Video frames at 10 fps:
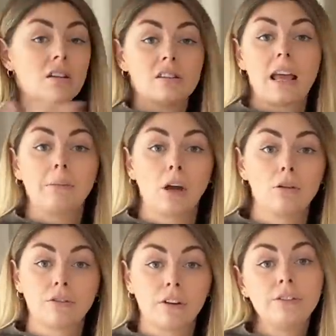Same
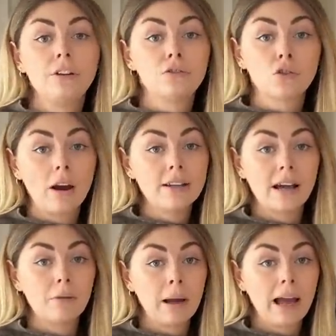goes for if you've tried
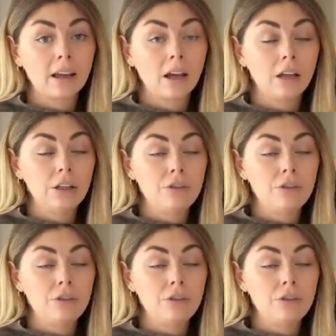alpaca and